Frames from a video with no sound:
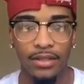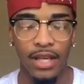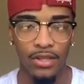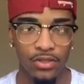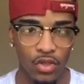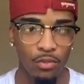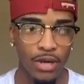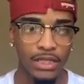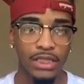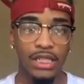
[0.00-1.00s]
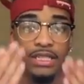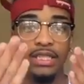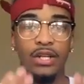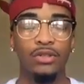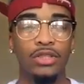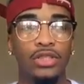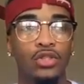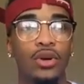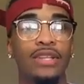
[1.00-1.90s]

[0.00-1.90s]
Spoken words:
Thank you so much. Let's get on to the story.